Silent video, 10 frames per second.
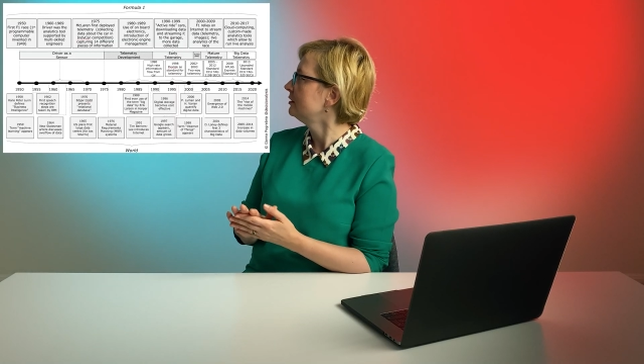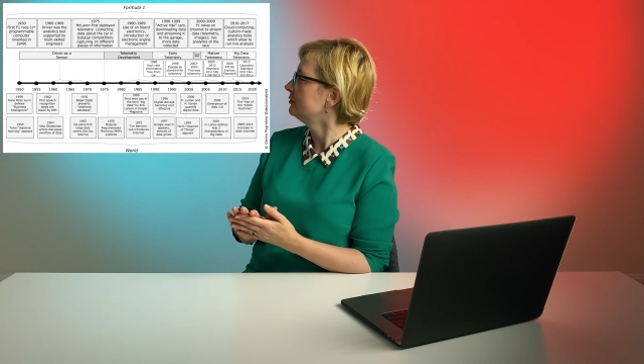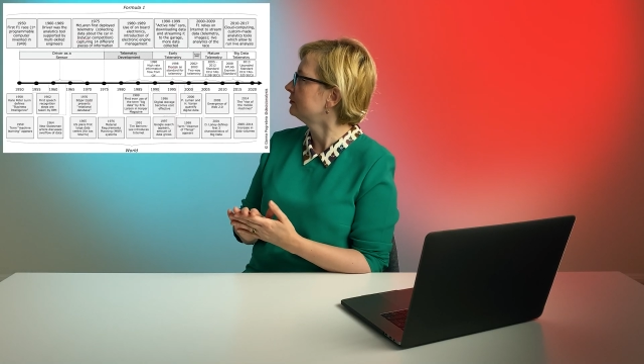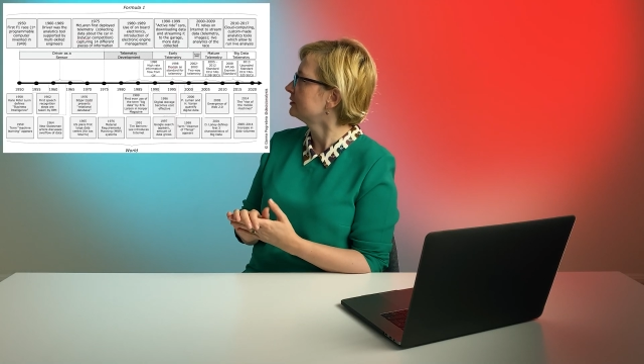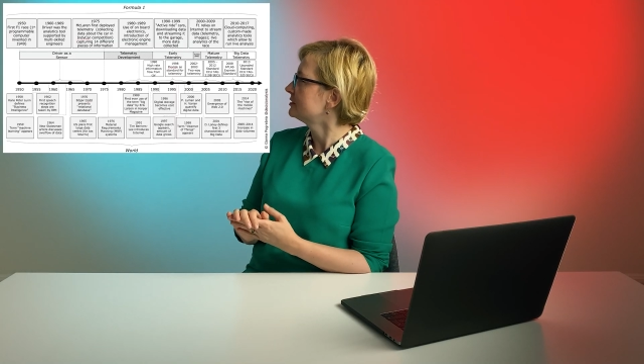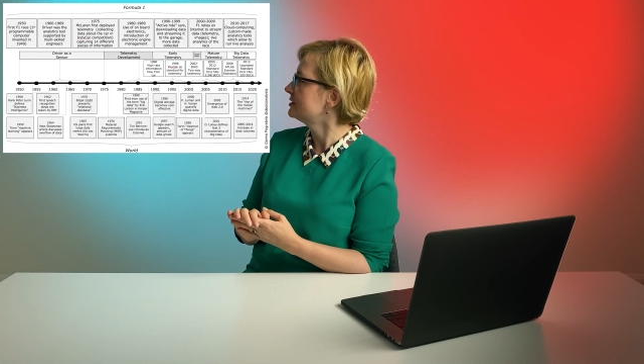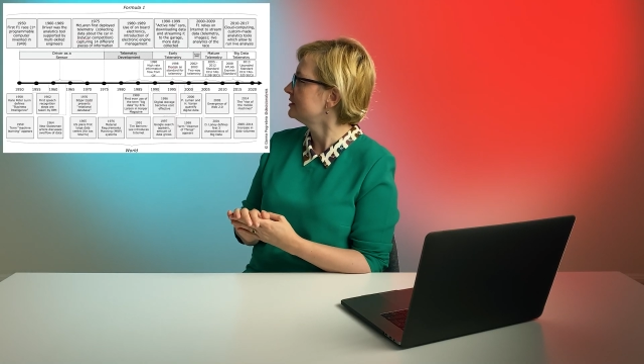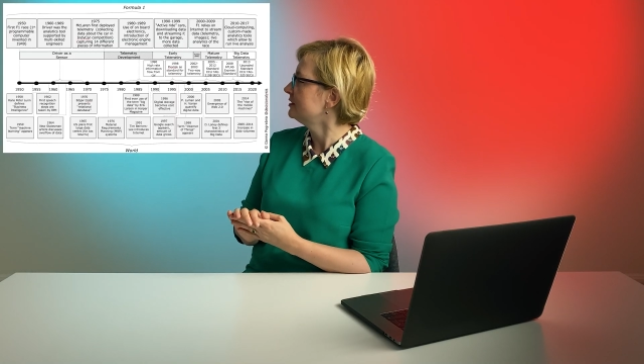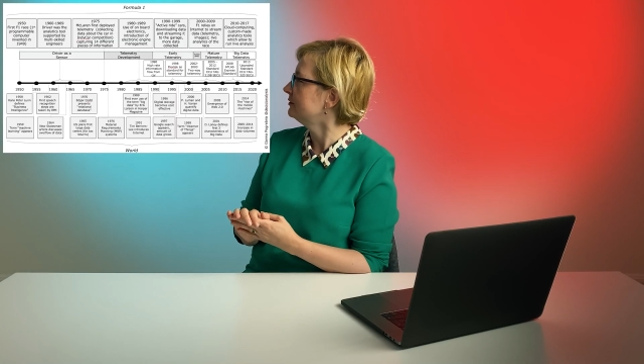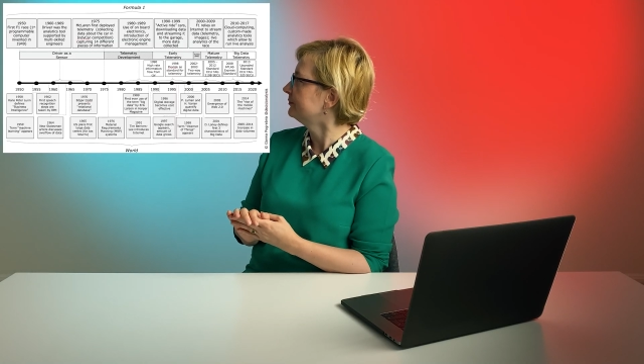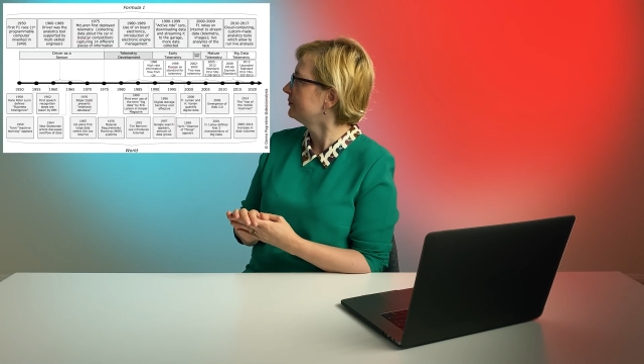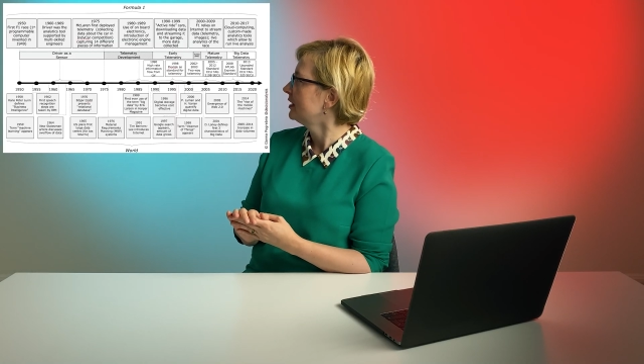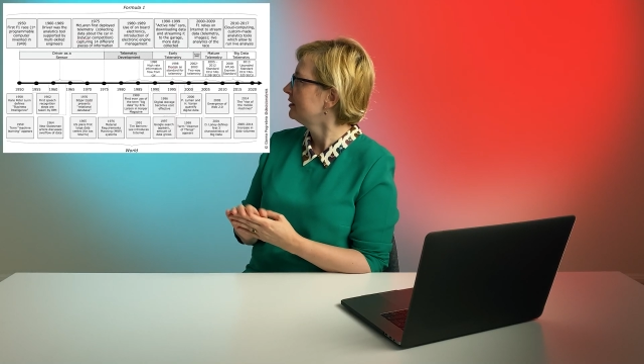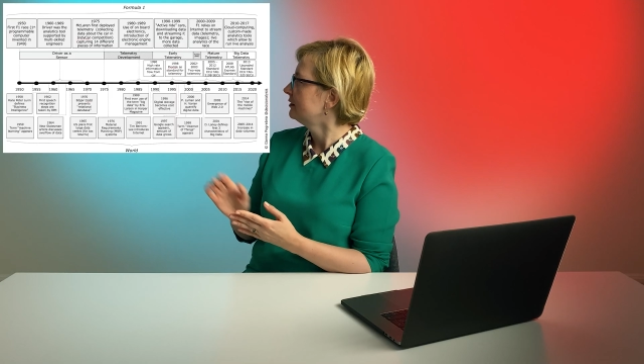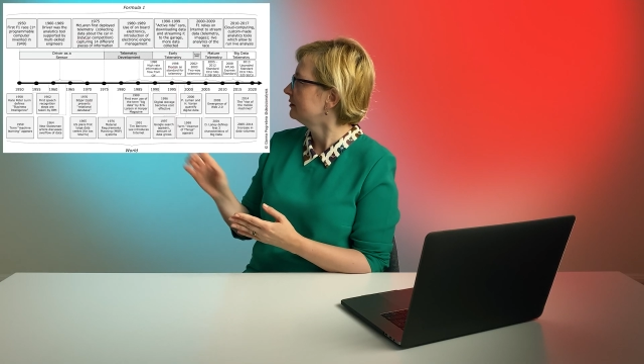you can see
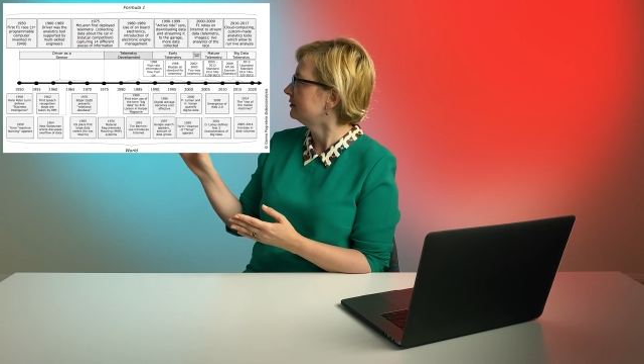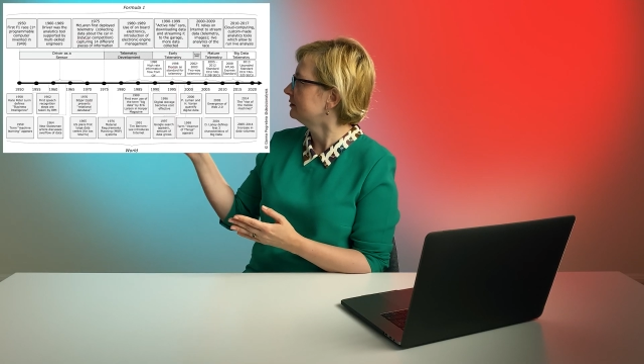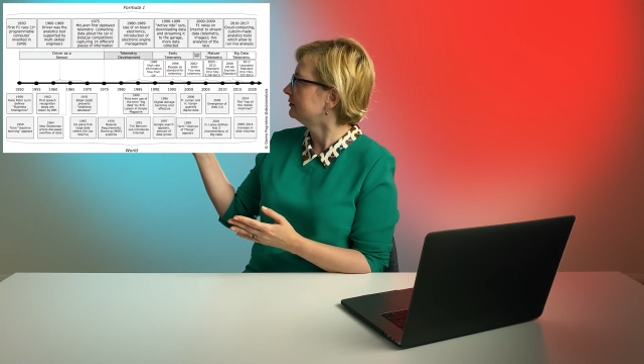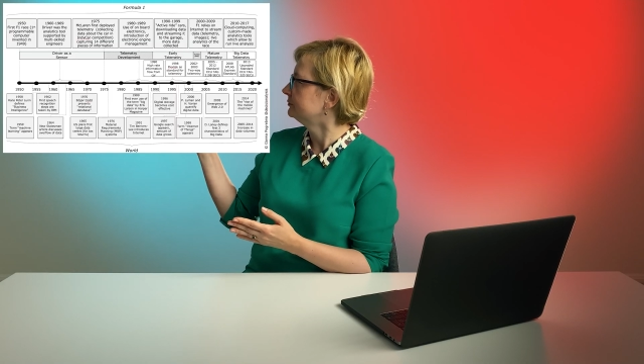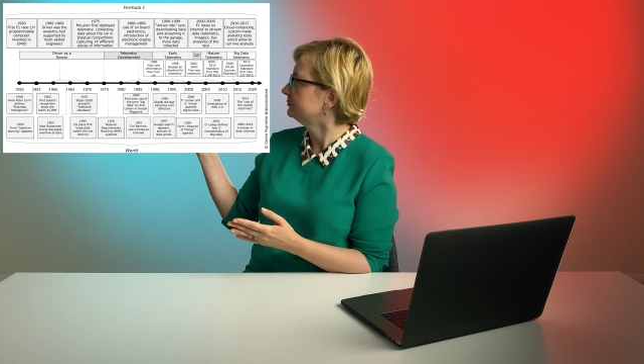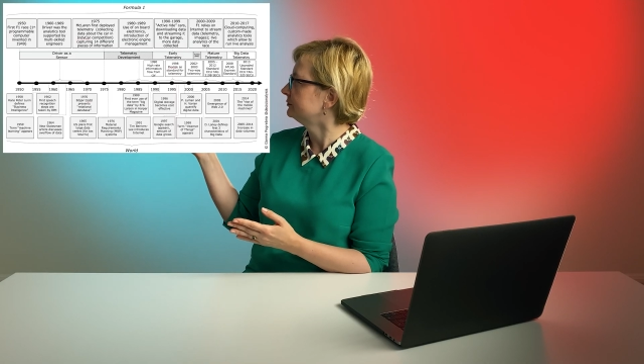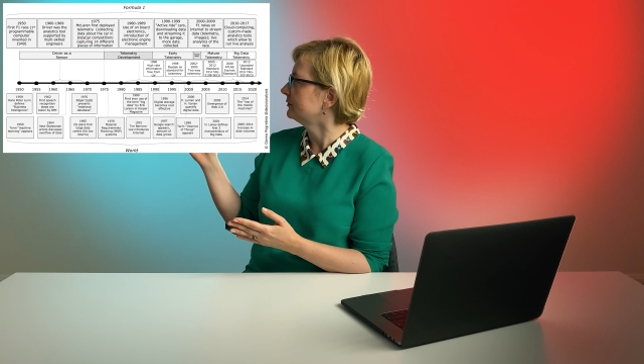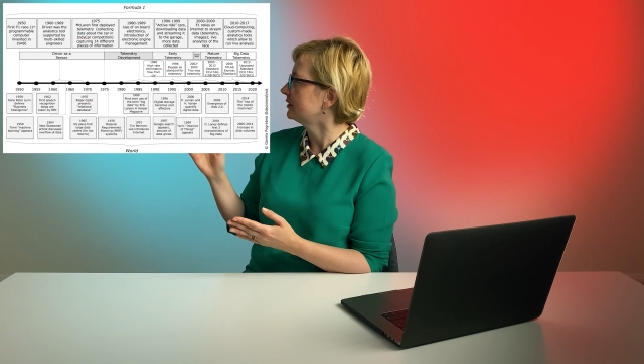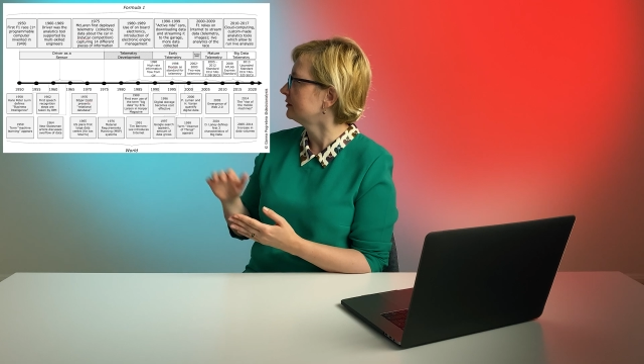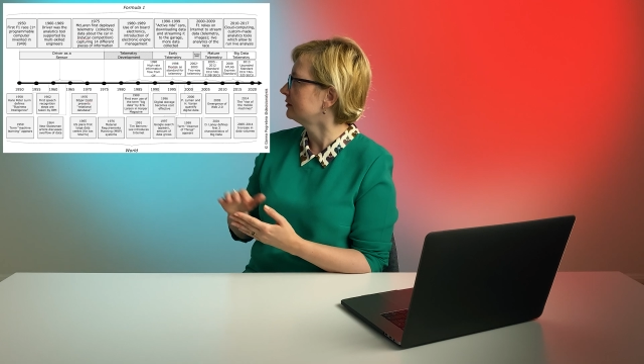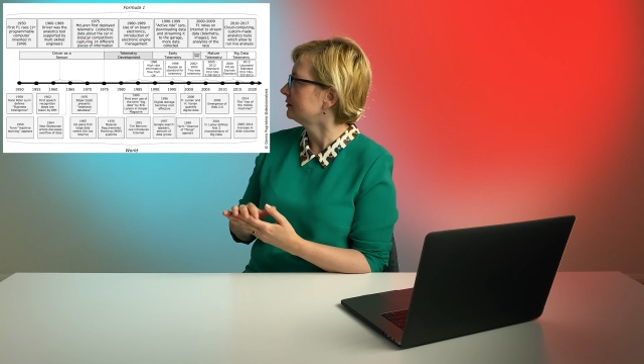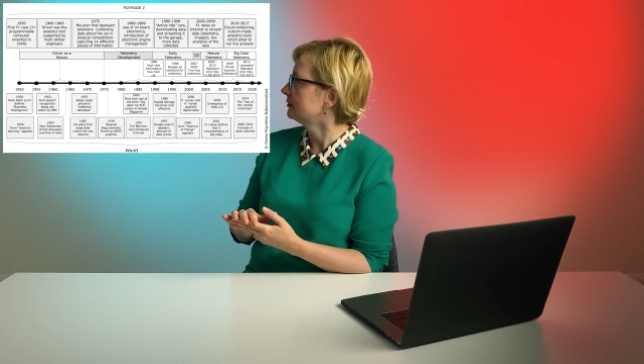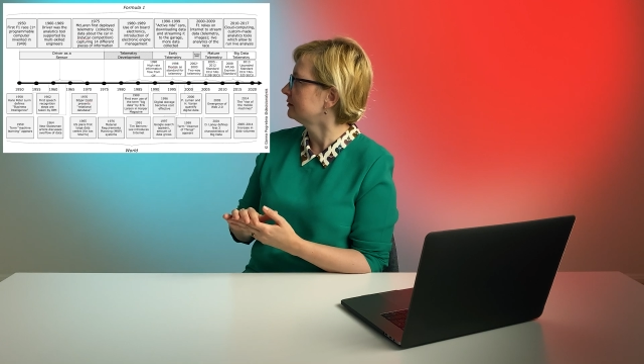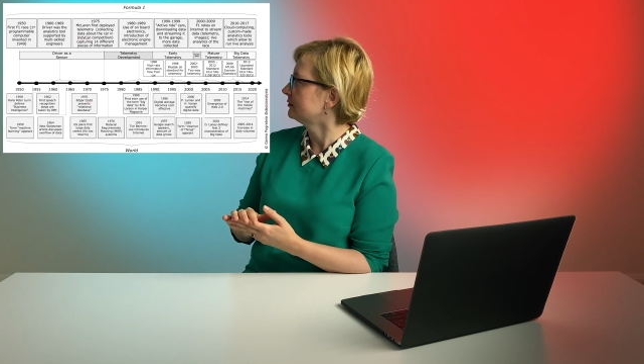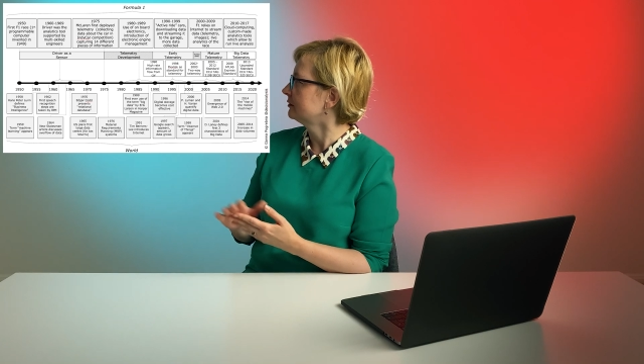
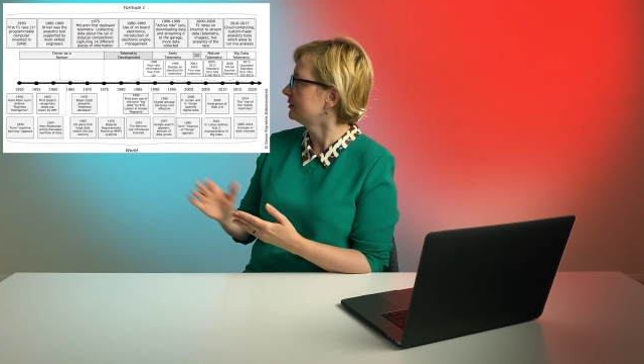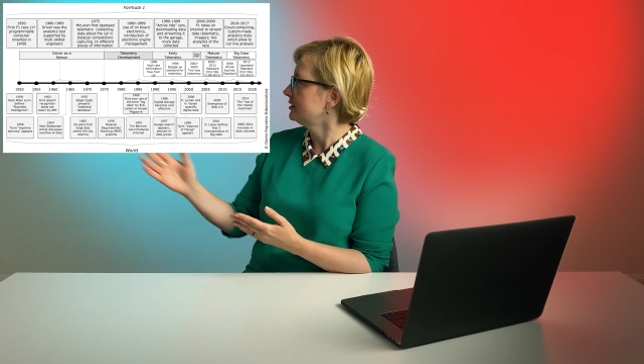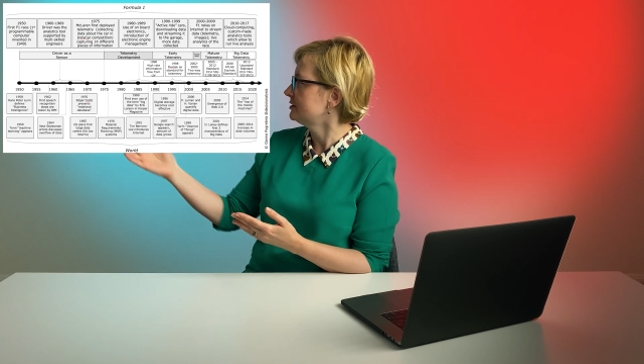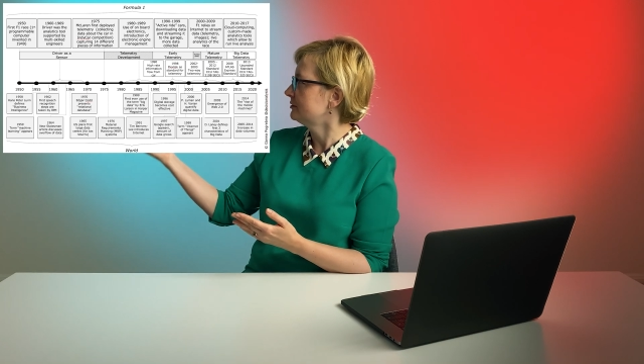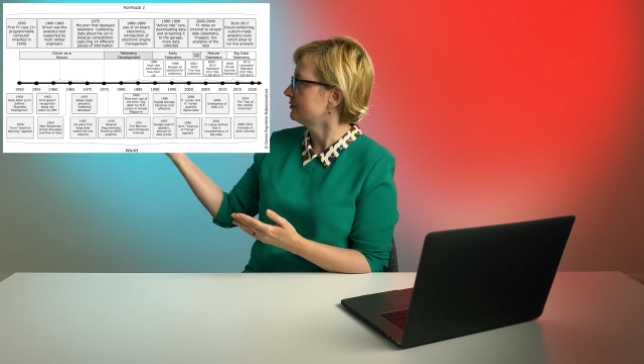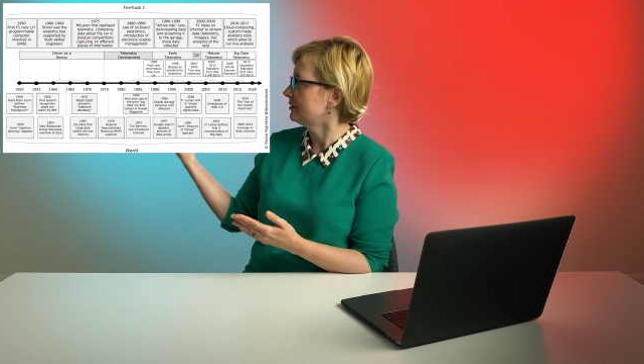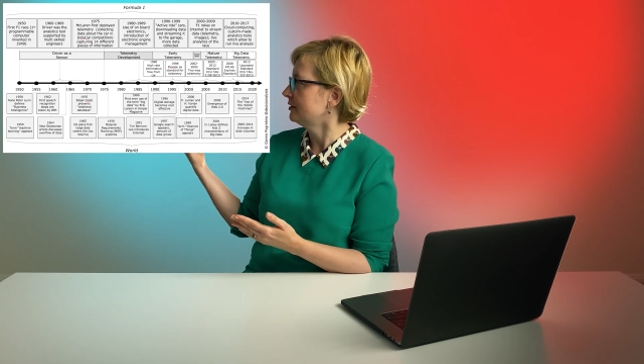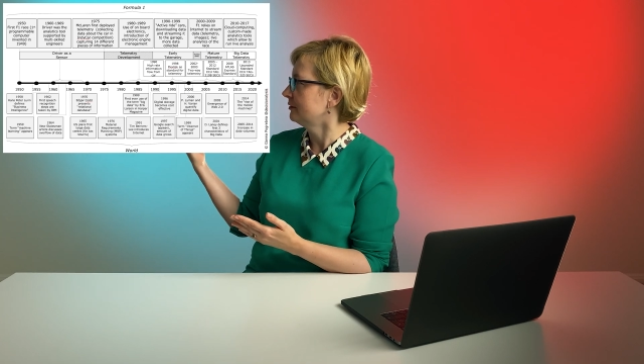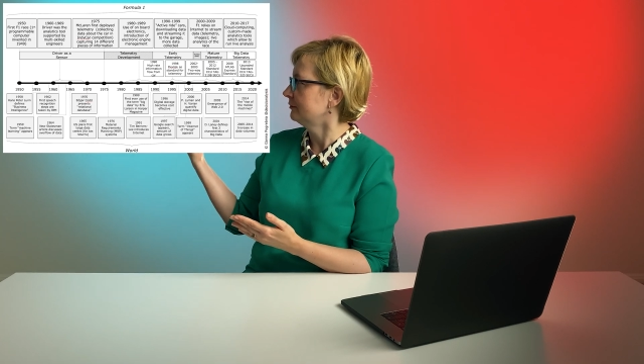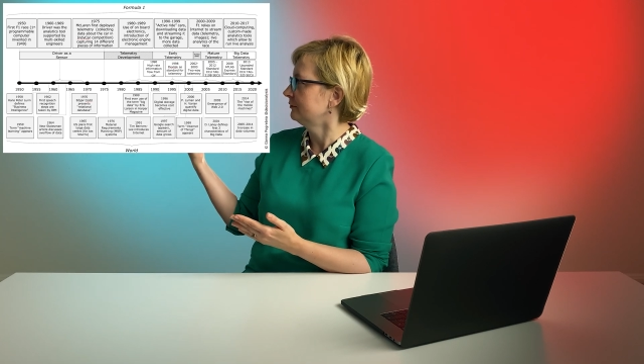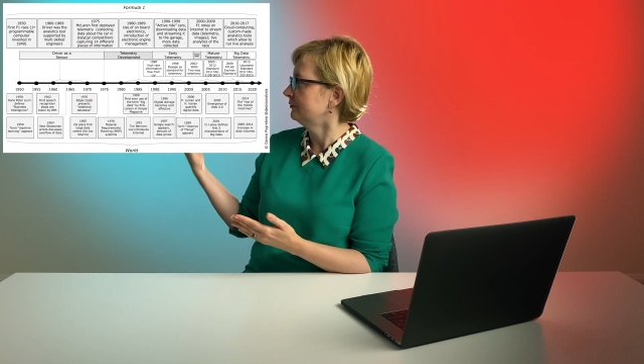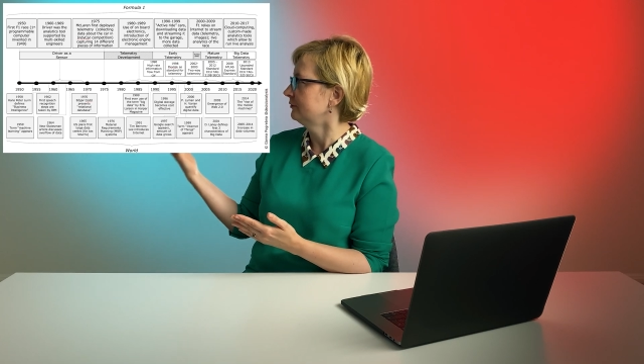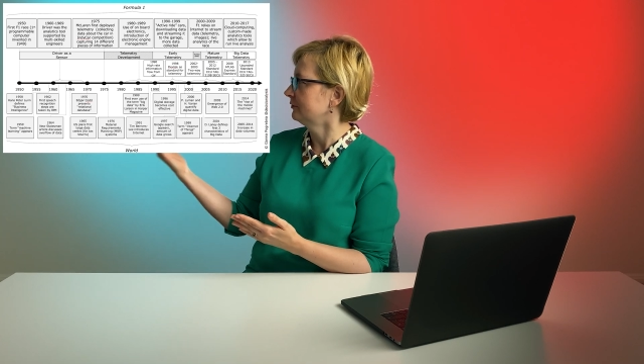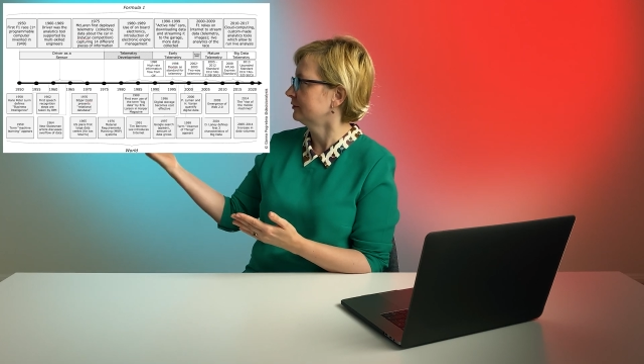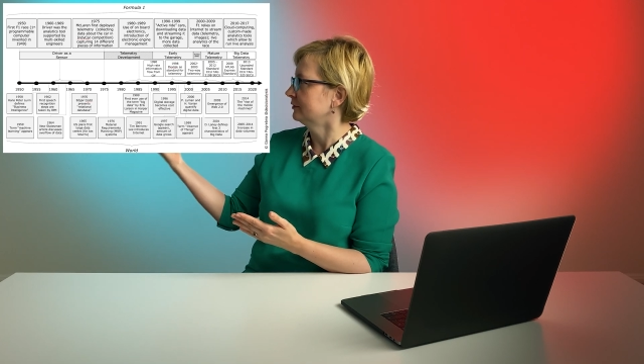the history
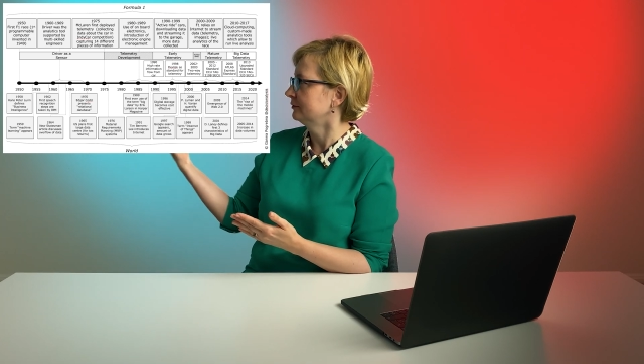of